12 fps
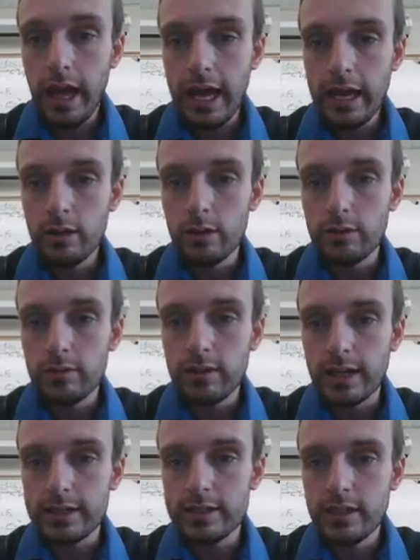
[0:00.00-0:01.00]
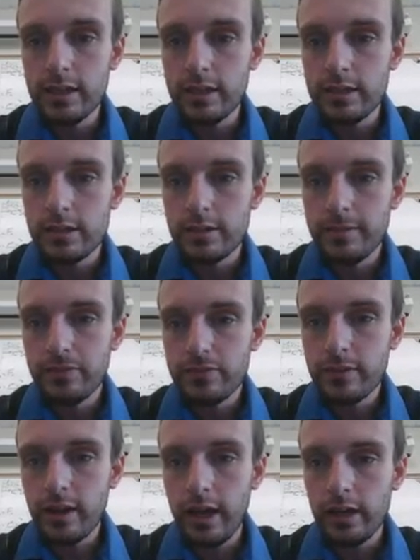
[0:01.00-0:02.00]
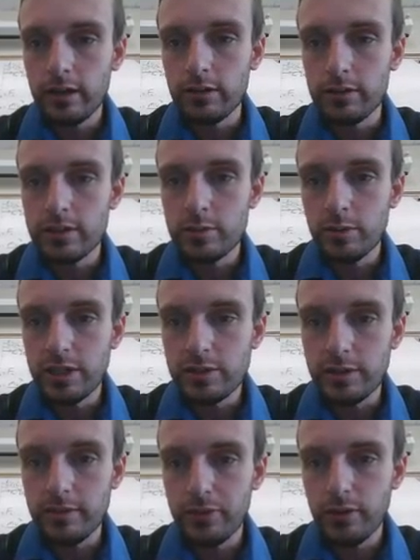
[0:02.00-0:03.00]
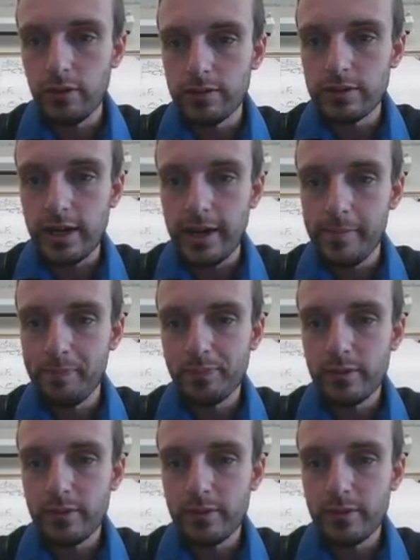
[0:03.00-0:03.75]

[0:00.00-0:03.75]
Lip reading: angular velocity is angular displacement over time,